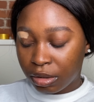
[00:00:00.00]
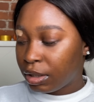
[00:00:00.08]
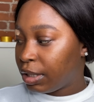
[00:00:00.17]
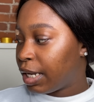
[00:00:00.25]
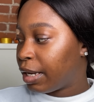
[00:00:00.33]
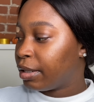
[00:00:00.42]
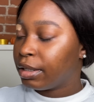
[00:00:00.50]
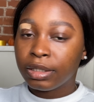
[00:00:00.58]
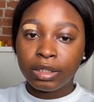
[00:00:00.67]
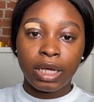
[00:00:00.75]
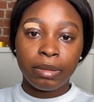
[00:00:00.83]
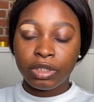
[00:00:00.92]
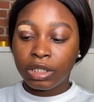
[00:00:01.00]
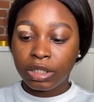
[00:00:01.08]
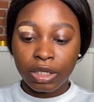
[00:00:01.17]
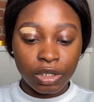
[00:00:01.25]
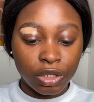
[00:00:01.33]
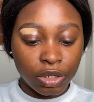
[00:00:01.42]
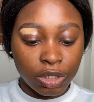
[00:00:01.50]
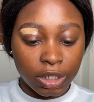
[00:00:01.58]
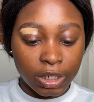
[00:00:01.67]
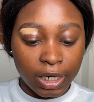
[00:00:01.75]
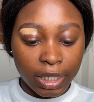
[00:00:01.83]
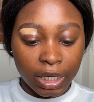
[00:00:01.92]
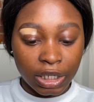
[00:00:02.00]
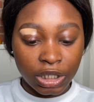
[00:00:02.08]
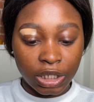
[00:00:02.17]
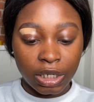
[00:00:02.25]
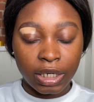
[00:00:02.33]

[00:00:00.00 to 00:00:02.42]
yeah, so I'm just going to use a darker shade